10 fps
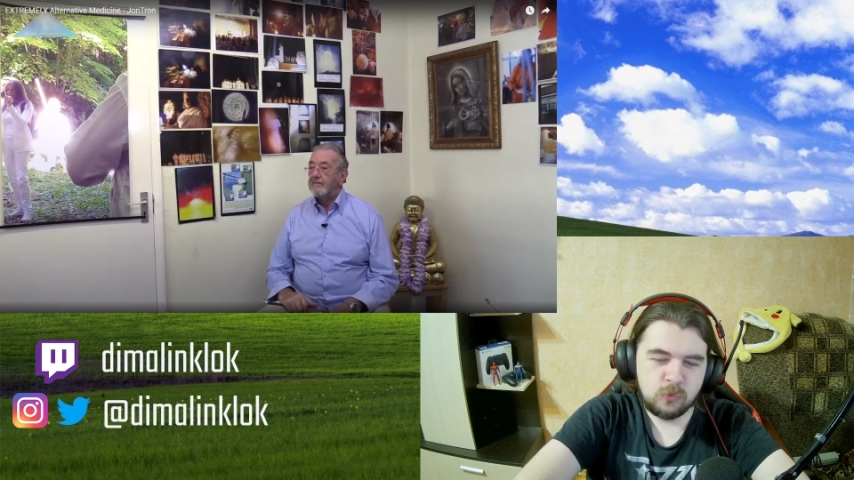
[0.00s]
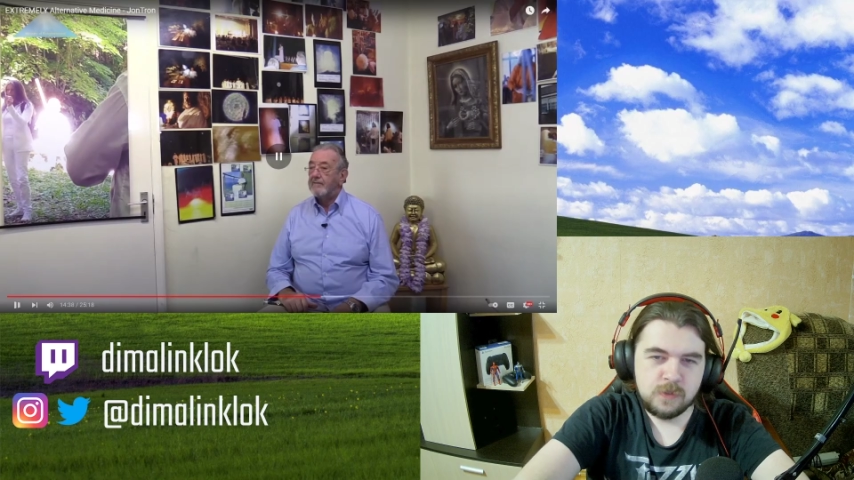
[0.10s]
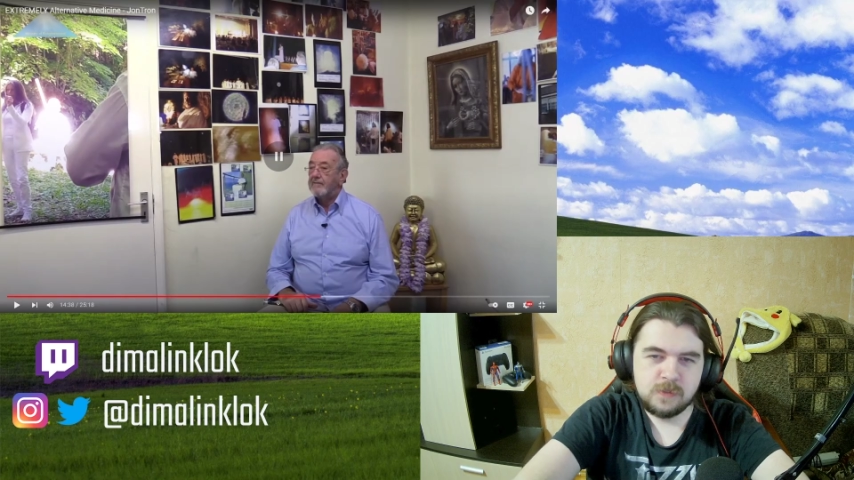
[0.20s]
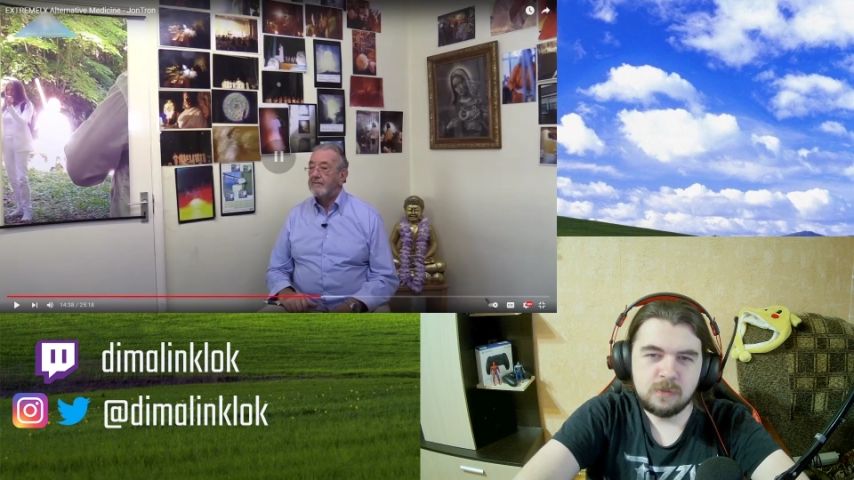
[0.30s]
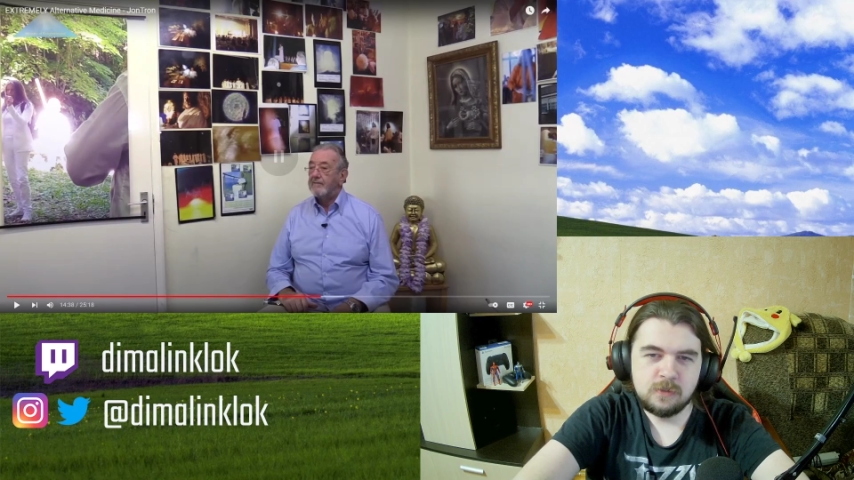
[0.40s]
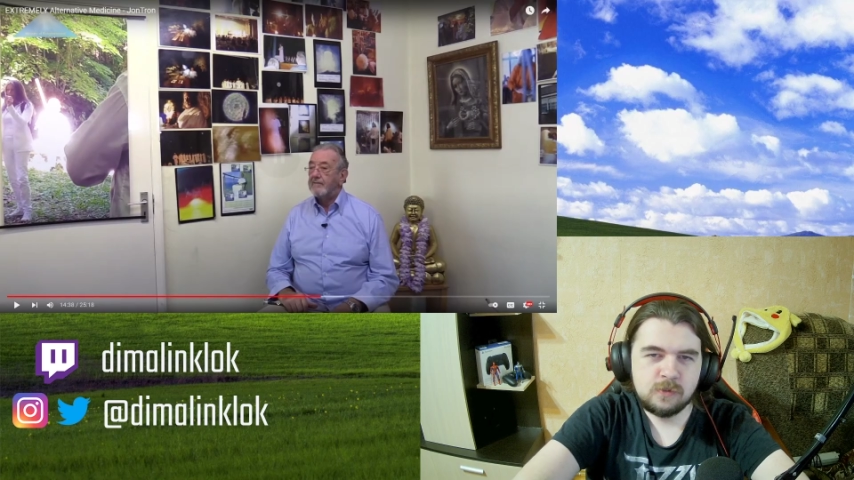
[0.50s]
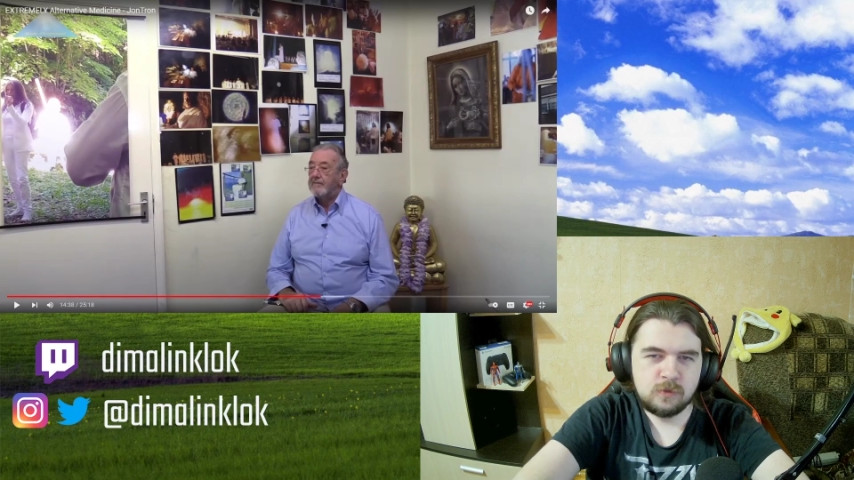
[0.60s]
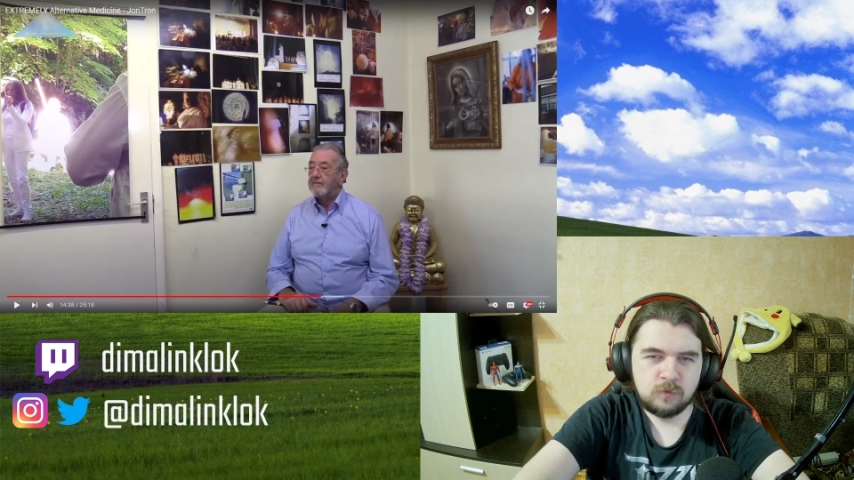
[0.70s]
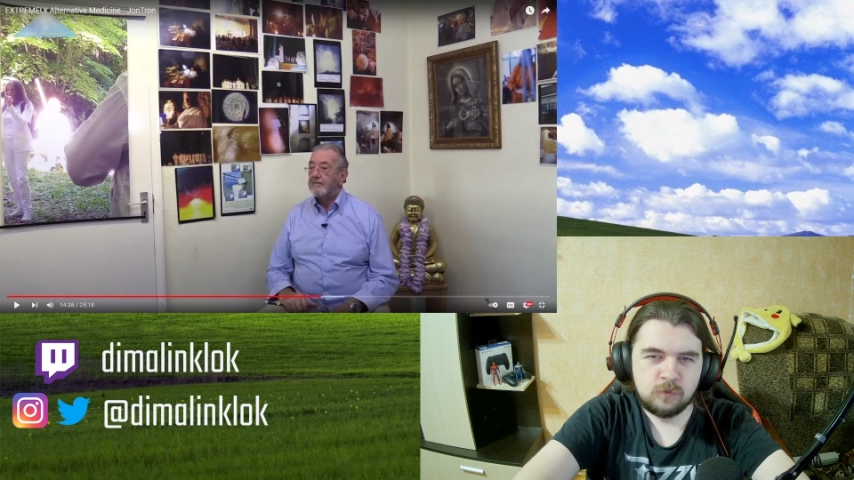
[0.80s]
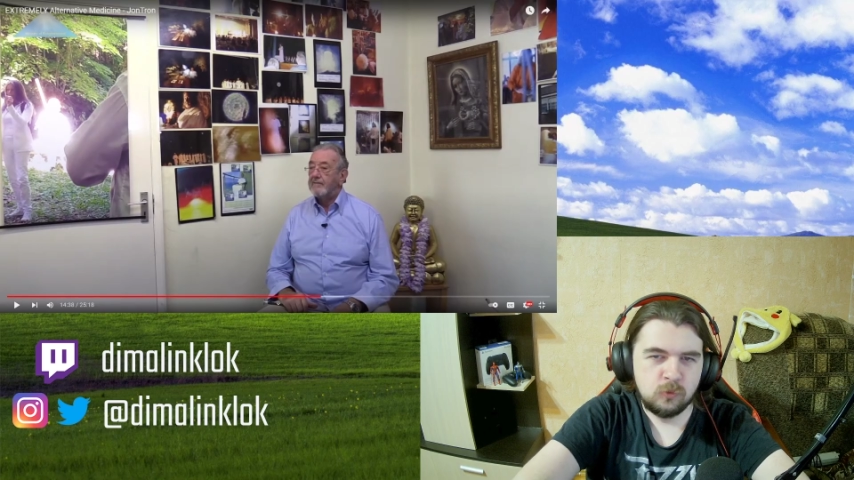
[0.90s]
easy to
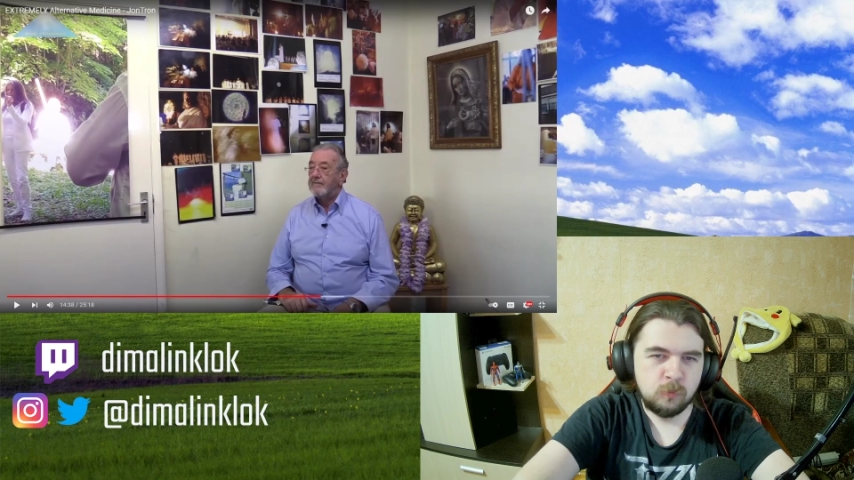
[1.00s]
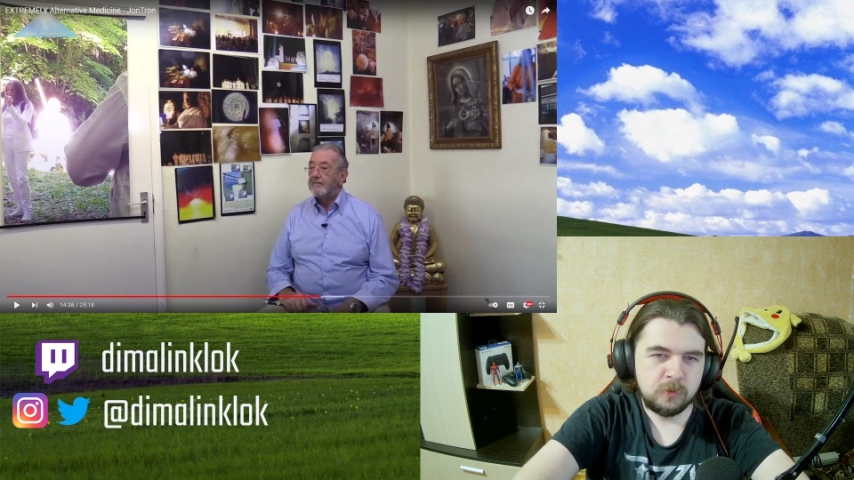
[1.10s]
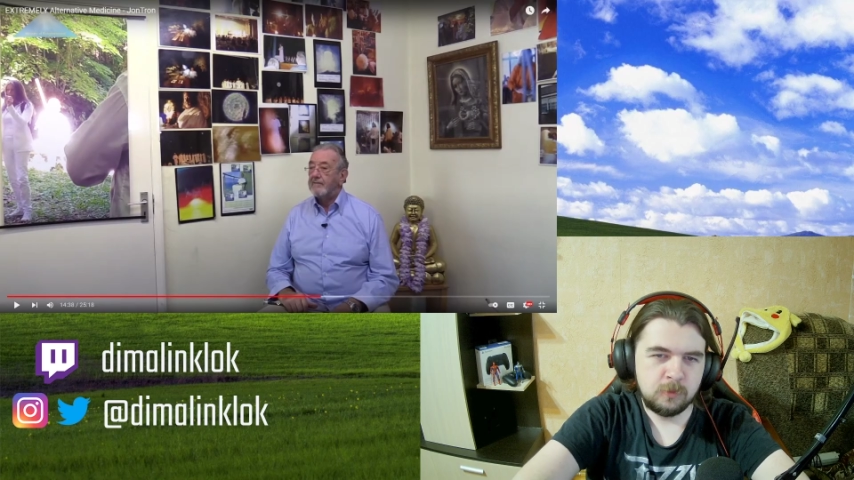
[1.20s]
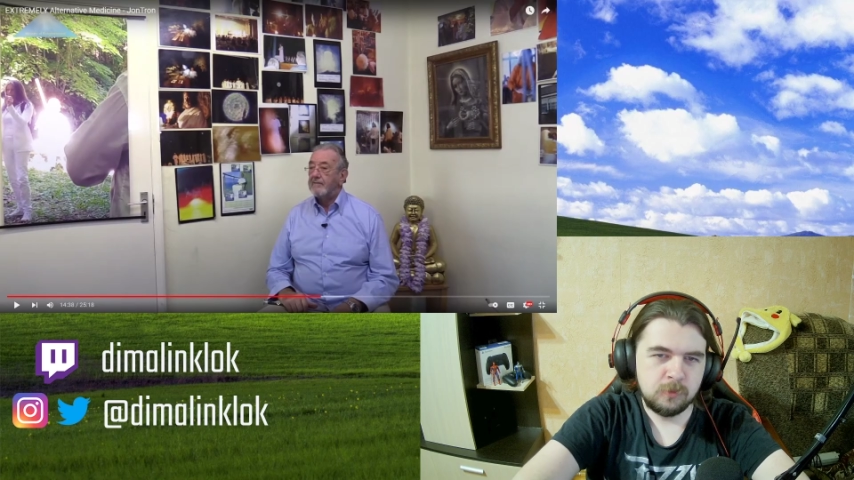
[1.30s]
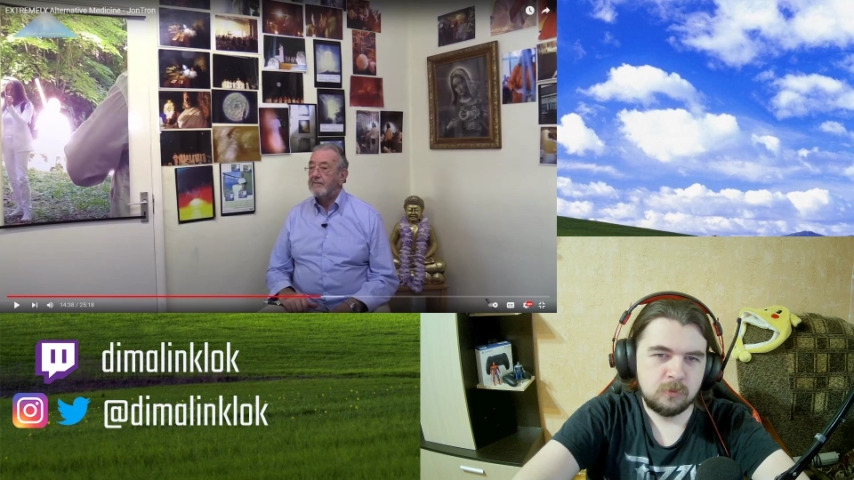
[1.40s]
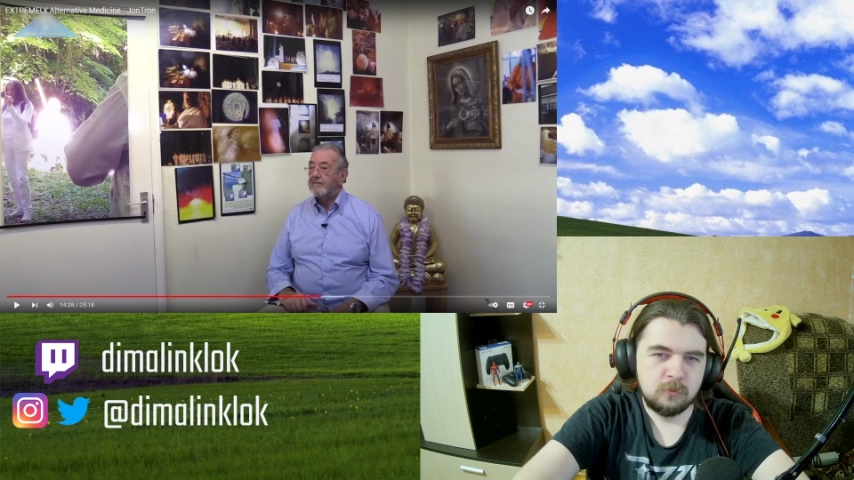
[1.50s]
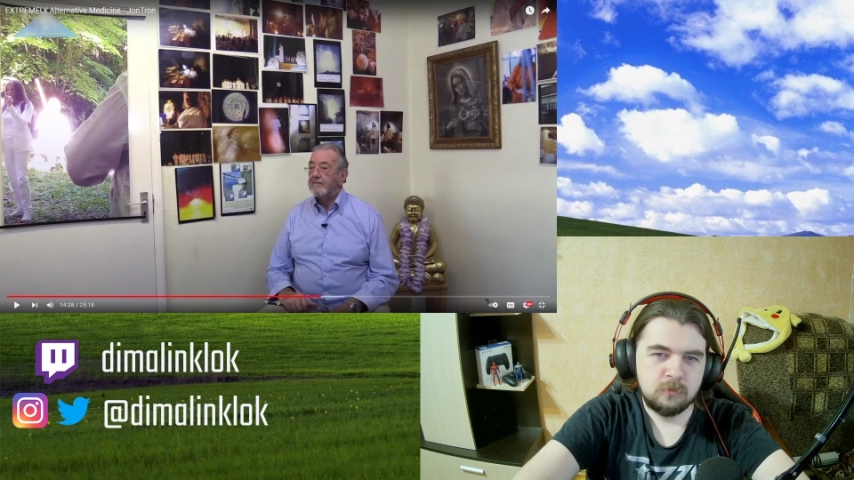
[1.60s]
fool people.